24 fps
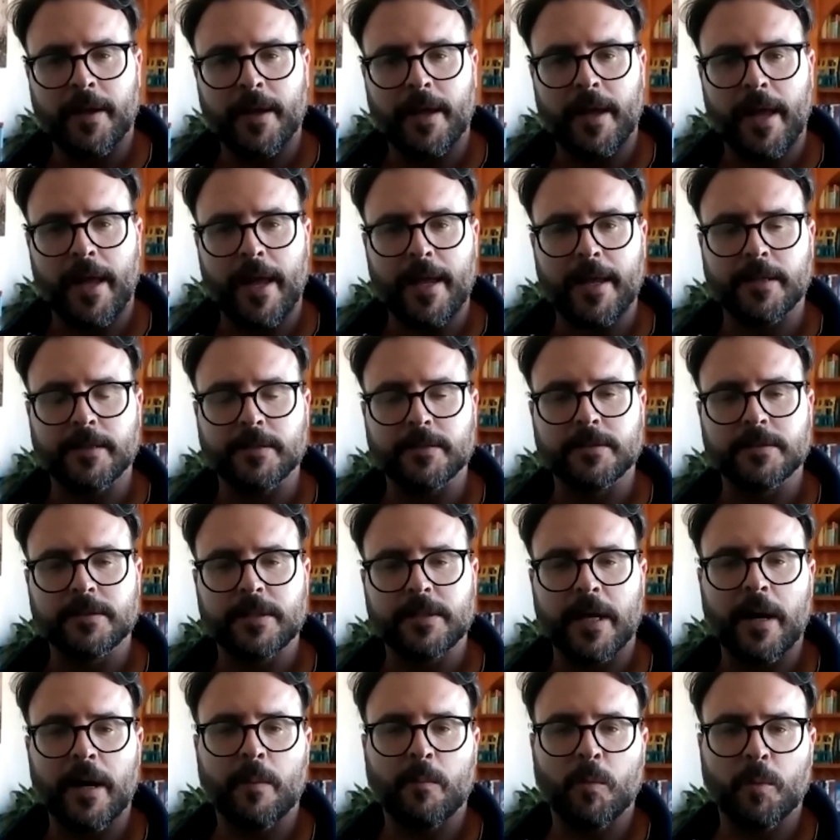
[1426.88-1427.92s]
And
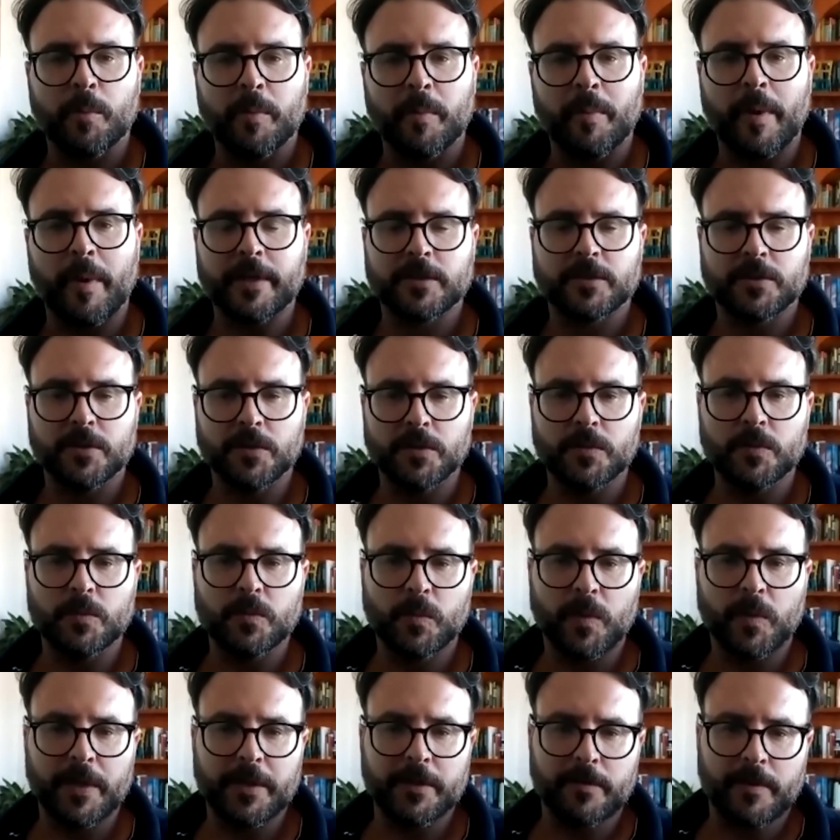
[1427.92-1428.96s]
we'll be back soon
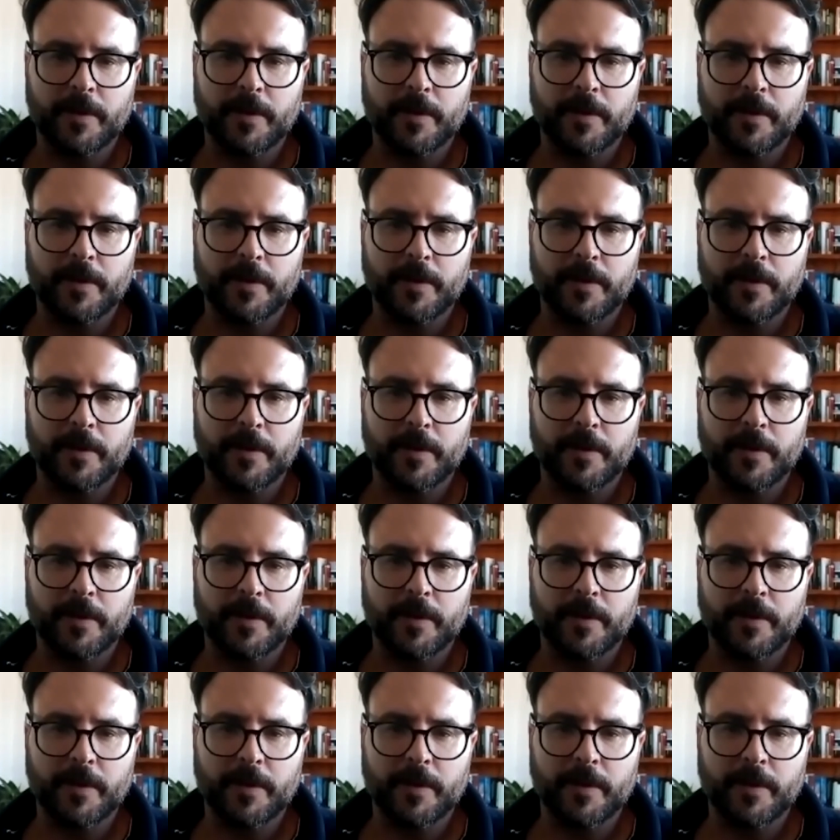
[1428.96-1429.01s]
when